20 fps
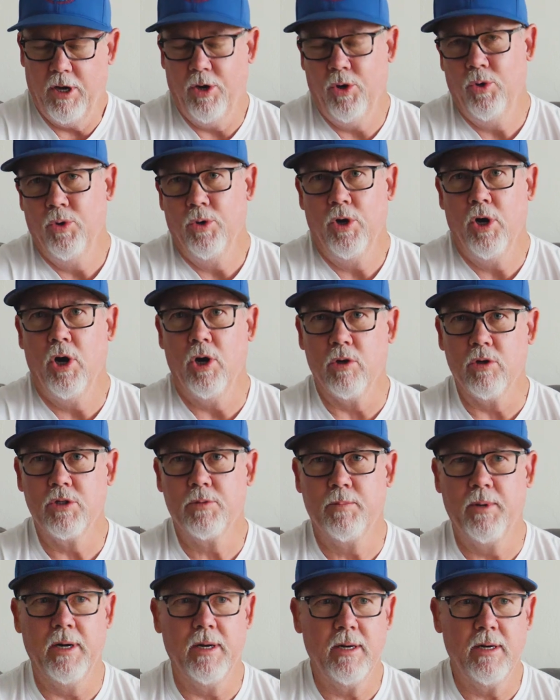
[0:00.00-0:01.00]
who
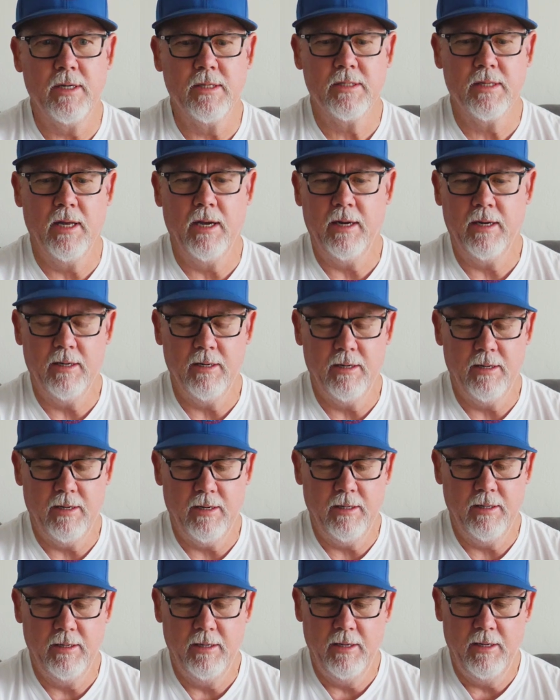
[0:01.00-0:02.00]
knows? But it's like,
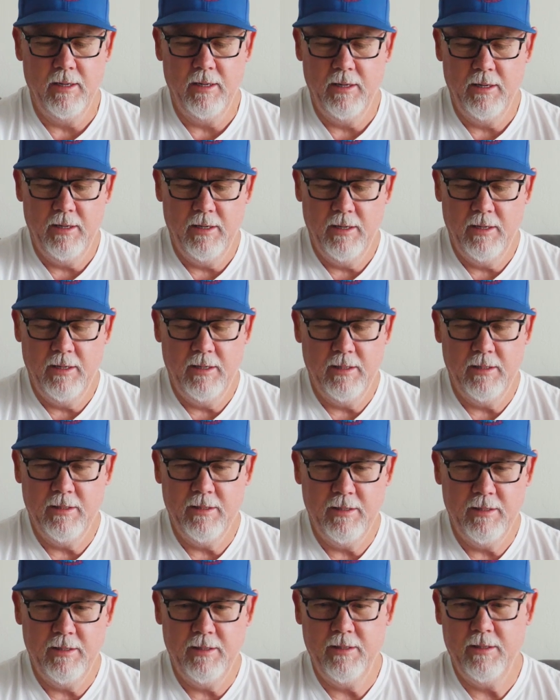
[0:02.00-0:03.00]
uh,
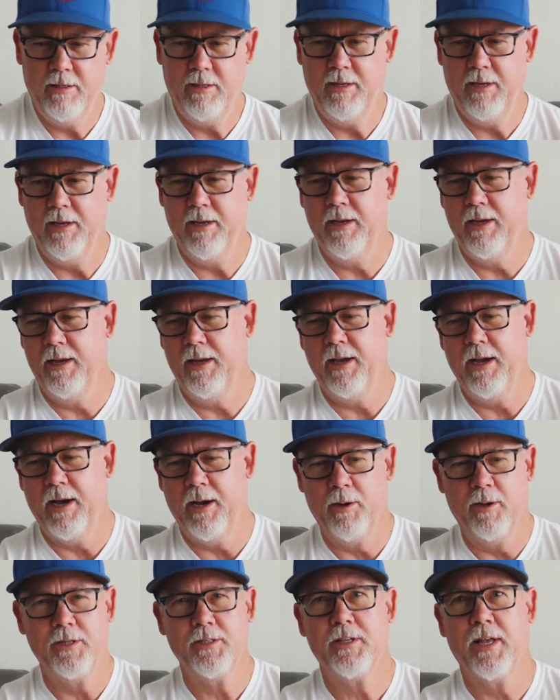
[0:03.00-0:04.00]
yeah,
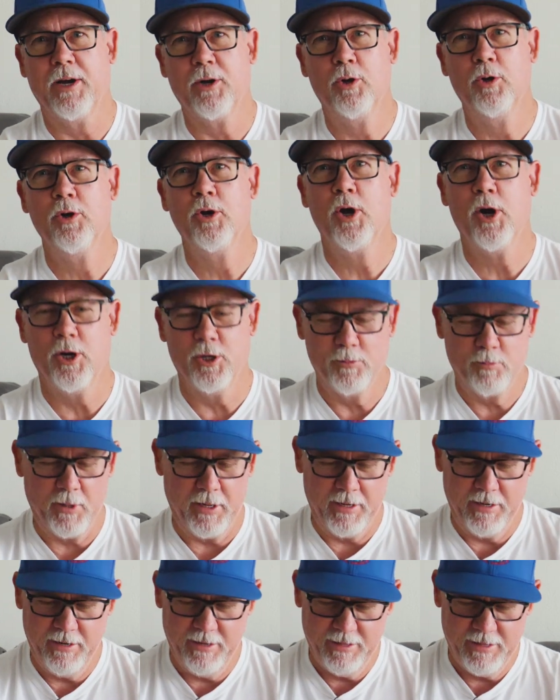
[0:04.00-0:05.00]
yeah, it's like, who knows?
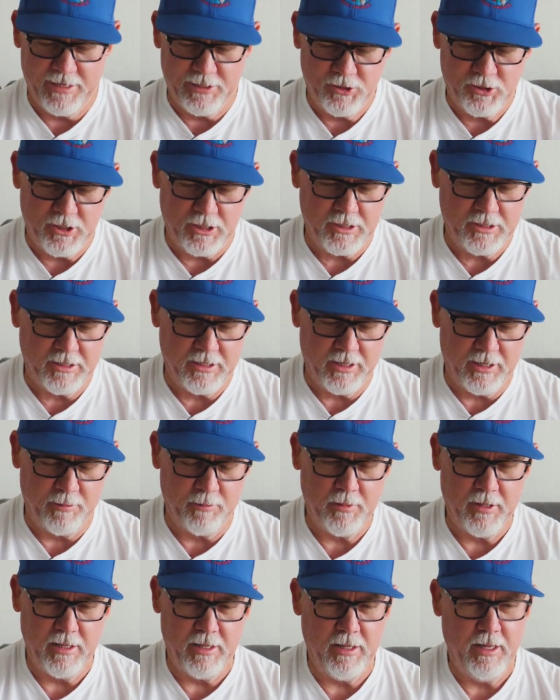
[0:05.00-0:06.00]
But let's just,
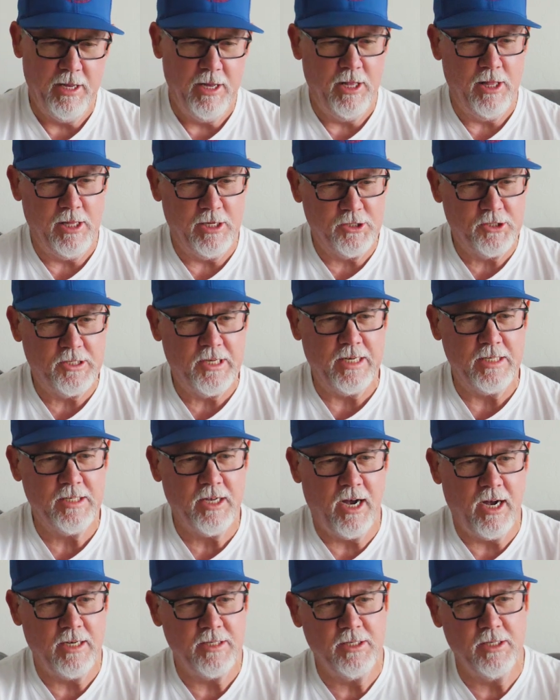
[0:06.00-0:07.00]
um, let's
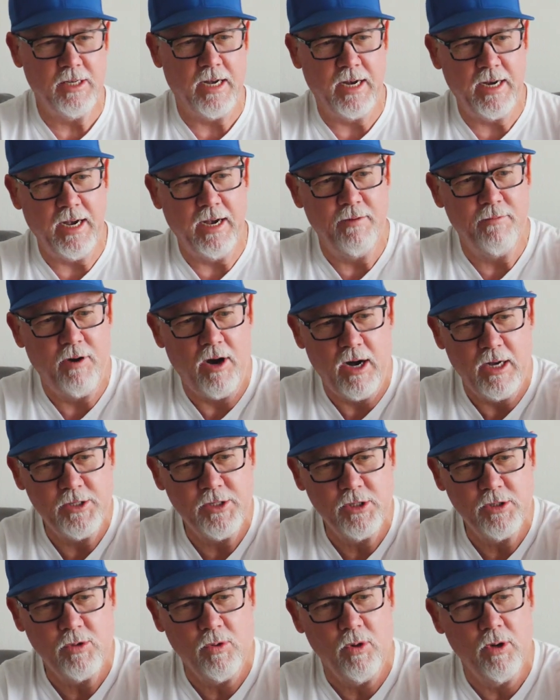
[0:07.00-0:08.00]
test Hasa's. I got
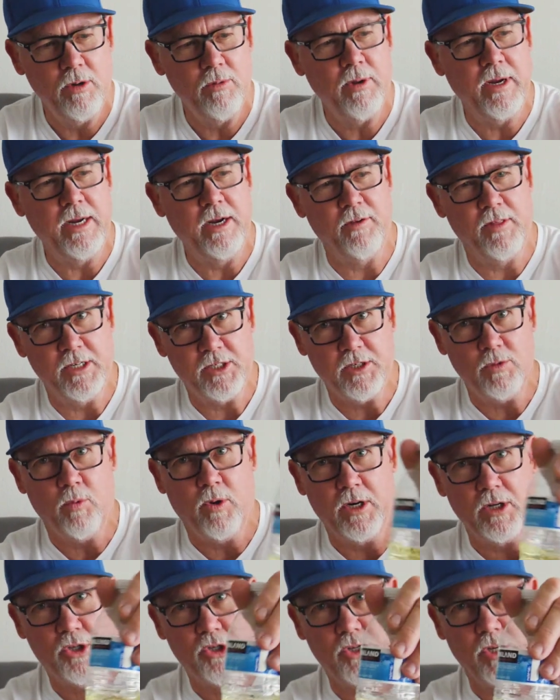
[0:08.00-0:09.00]
Hasa's chlorine right here. This is
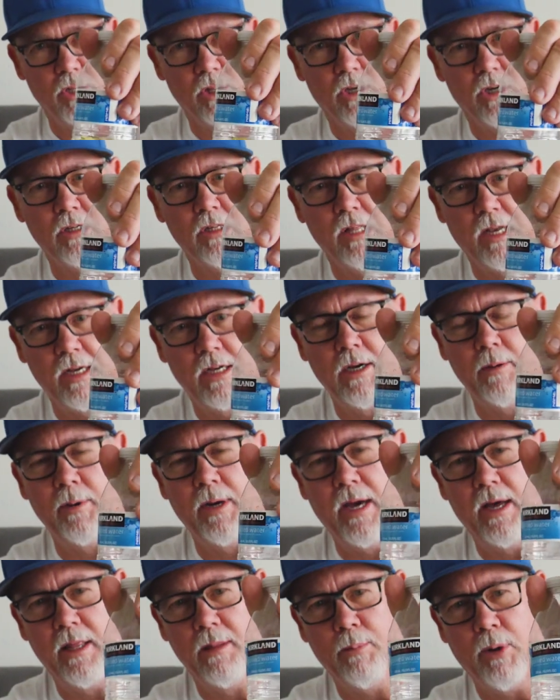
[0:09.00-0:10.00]
what it should look like
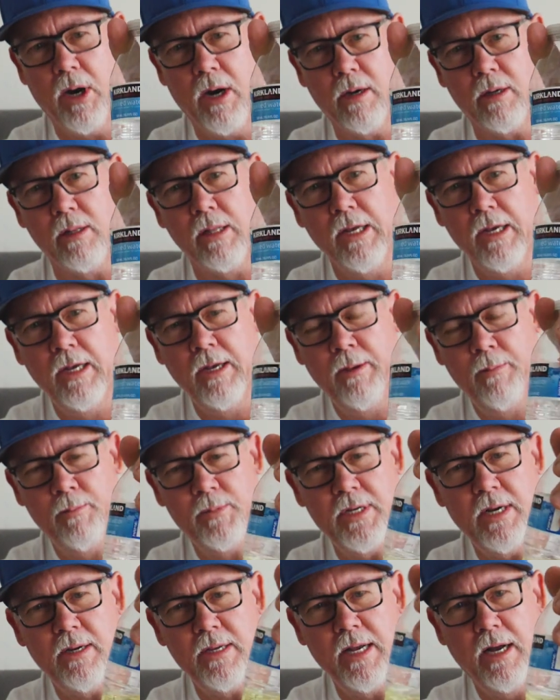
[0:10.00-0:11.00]
coming out of the bottle.
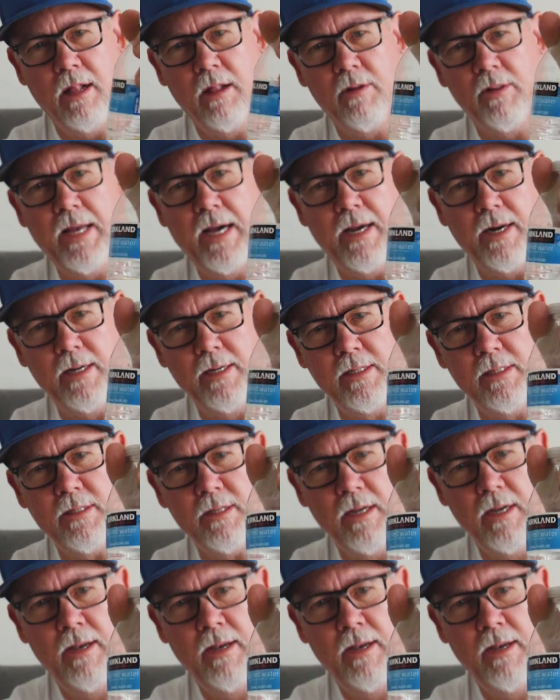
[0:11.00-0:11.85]
See how yellow that is?